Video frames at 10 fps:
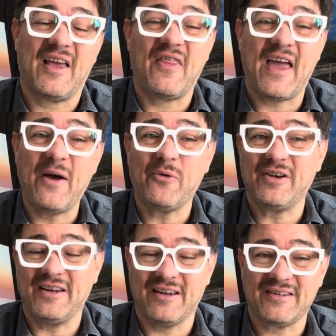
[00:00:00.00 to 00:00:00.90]
And that
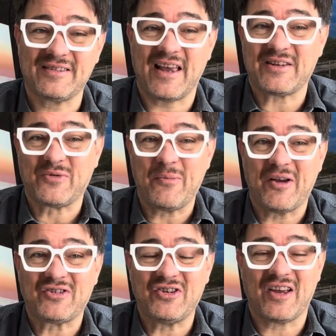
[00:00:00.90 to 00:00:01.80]
one is, as we
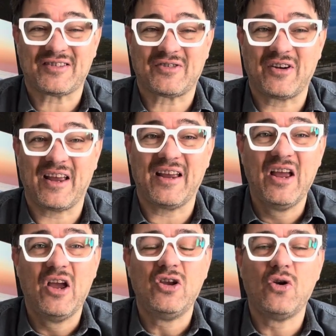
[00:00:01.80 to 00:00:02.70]
mentioned yesterday,
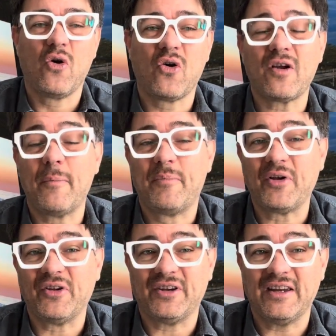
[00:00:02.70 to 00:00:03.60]
your
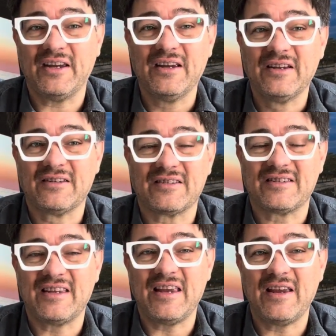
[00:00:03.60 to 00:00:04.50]
ability to
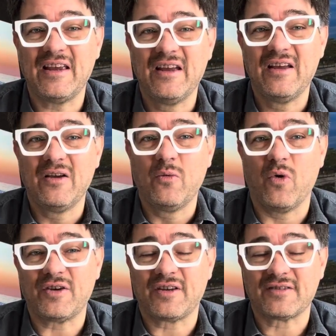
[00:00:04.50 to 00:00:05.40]
see
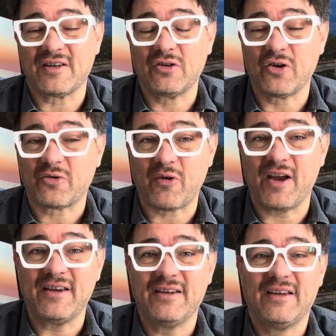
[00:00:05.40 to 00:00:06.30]
what doesn't look
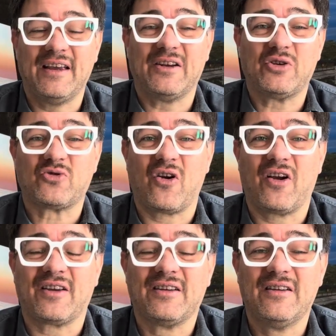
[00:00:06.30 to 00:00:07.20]
right in a
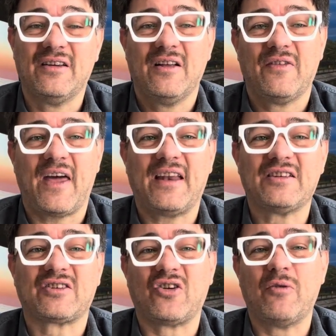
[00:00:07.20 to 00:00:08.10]
drawing. That
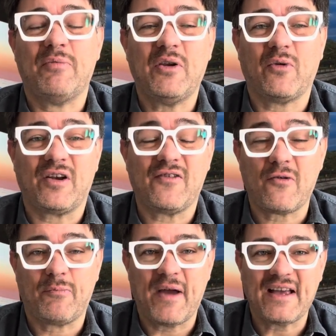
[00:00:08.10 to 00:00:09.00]
is going to be one of
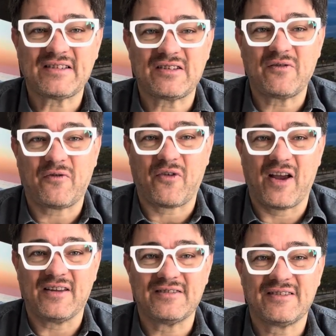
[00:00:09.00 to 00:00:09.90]
your best
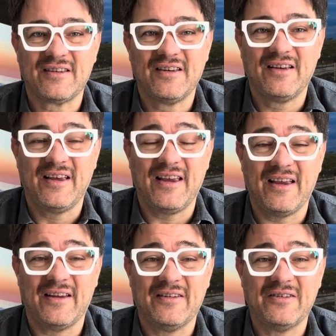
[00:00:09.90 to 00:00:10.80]
friends
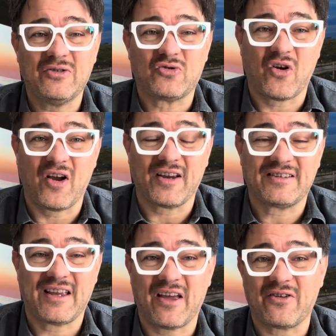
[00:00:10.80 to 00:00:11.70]
in
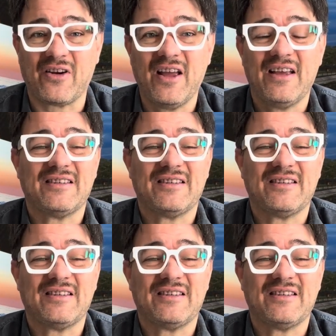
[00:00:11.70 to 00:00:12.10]
drawing together.